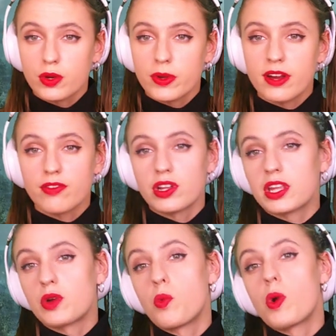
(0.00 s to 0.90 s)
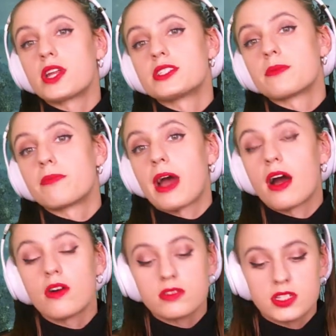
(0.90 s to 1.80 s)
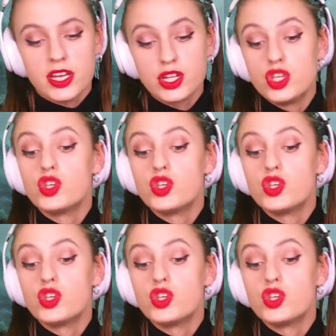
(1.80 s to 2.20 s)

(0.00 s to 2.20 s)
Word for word: whatever on like what it's about and